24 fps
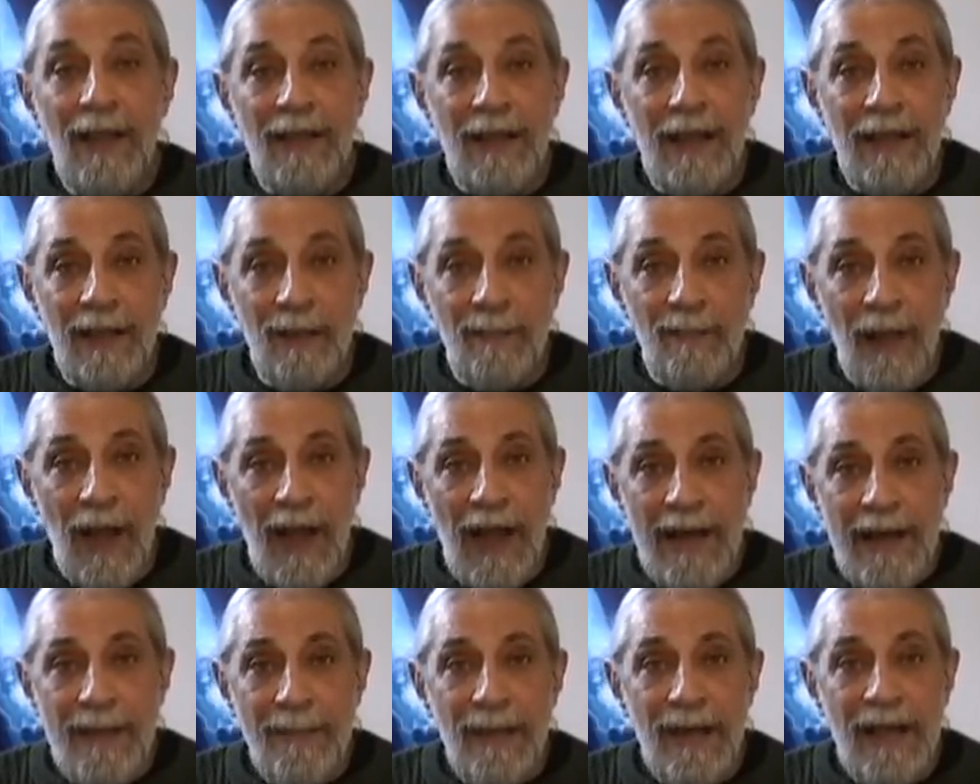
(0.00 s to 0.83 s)
then the
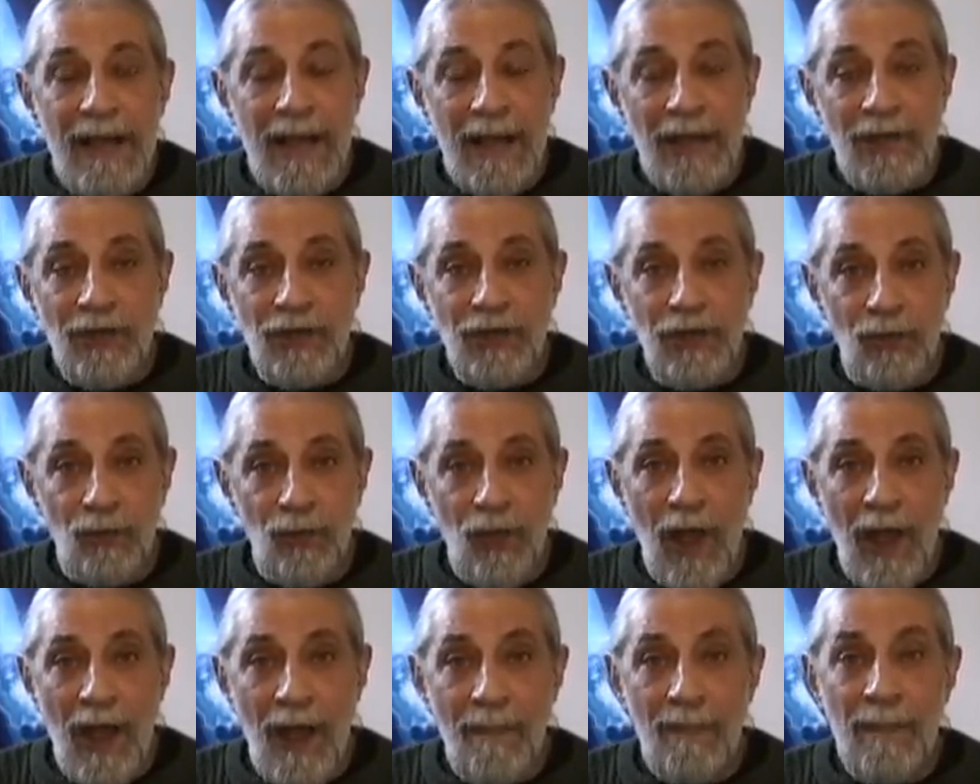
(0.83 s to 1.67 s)
body begins to
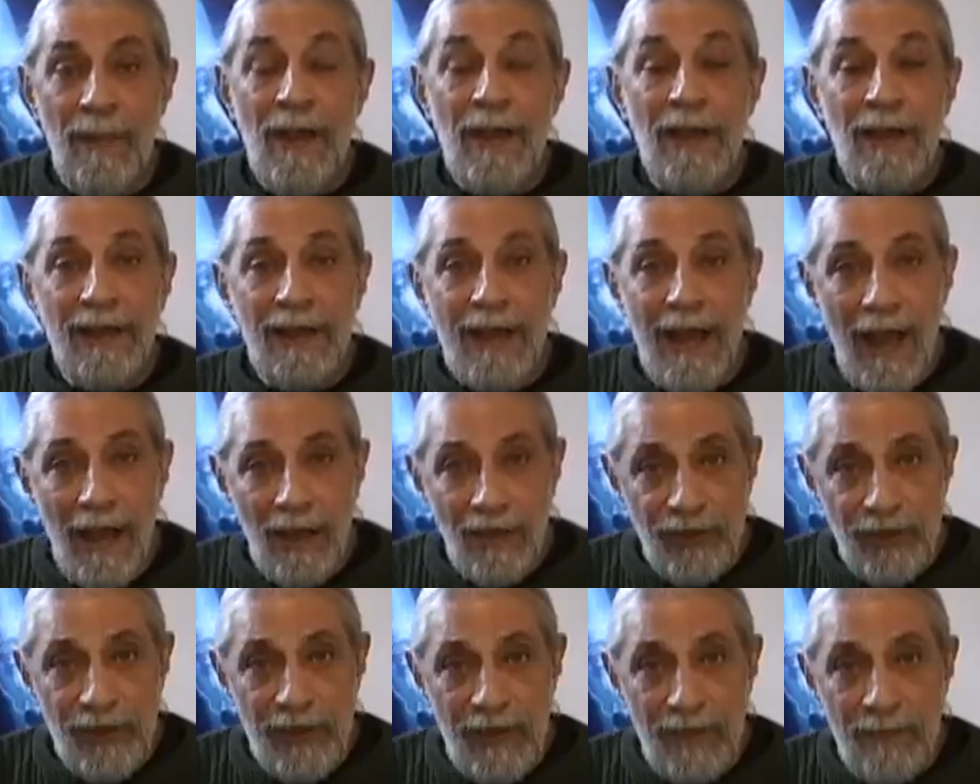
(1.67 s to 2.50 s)
rob
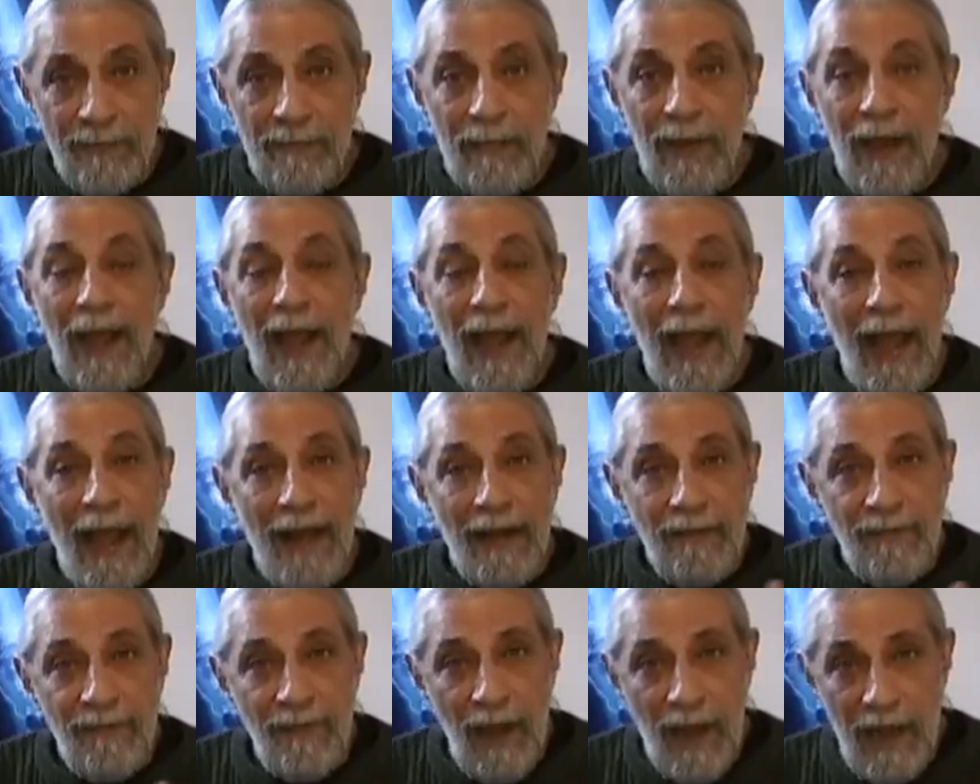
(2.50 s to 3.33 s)
calcium
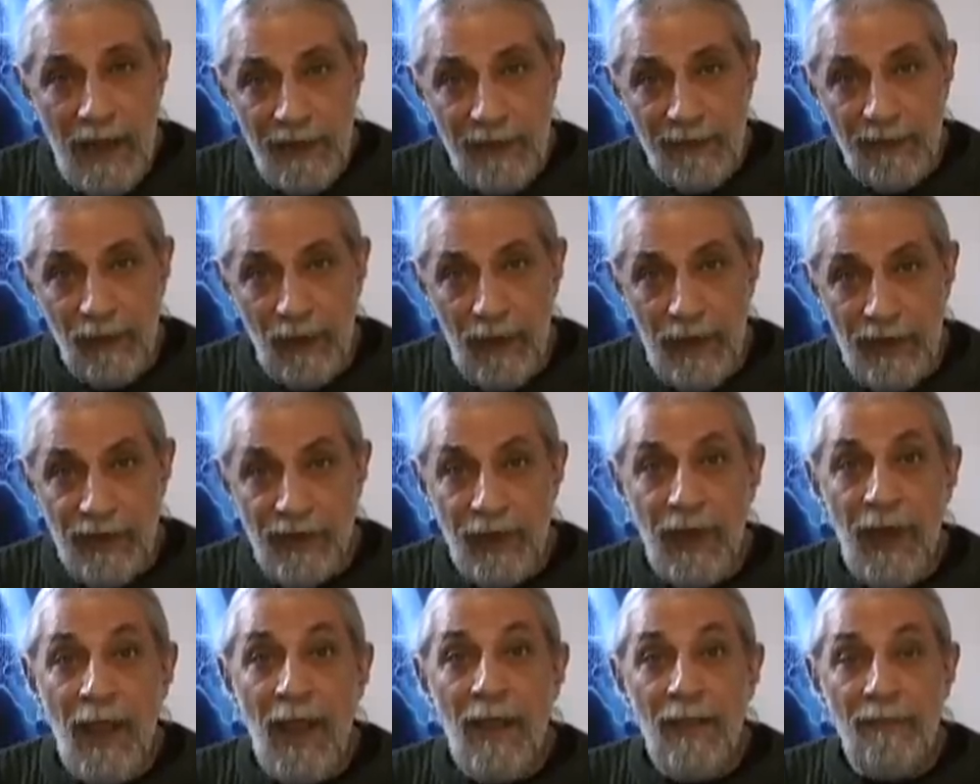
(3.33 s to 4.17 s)
and
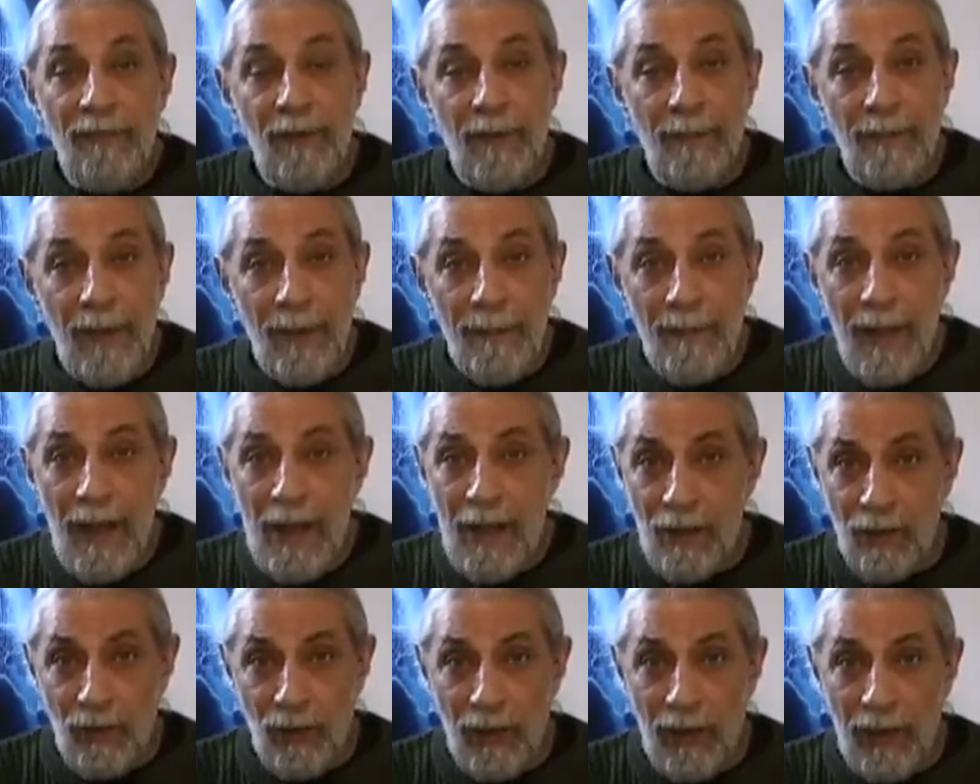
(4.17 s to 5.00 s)
phosphorus from the
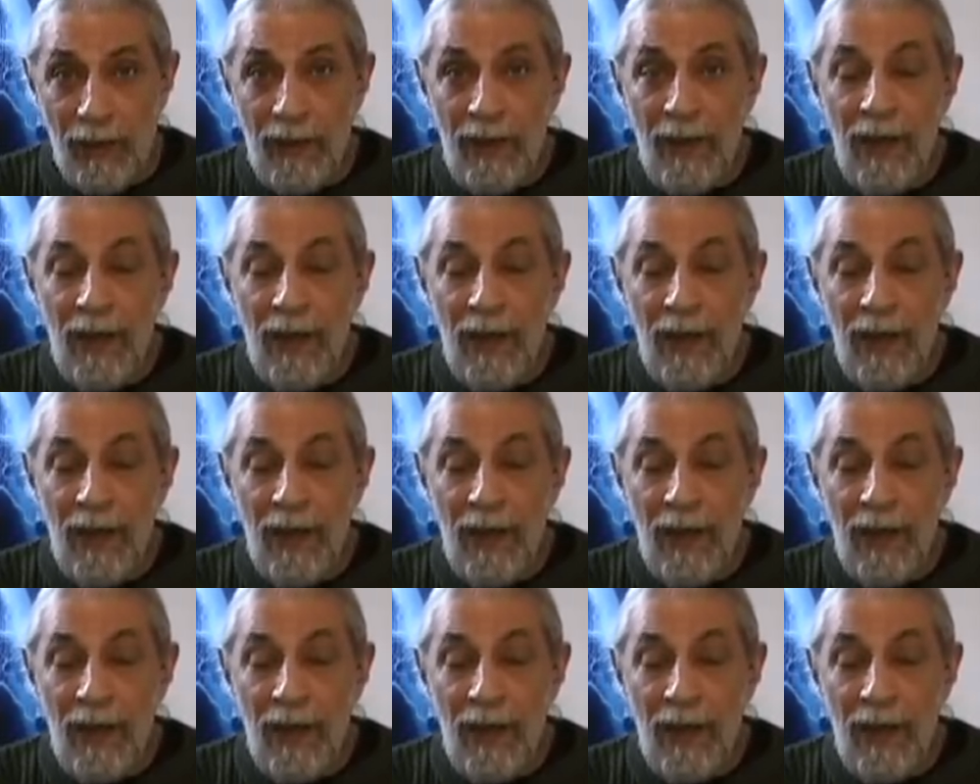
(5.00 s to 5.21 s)
bone,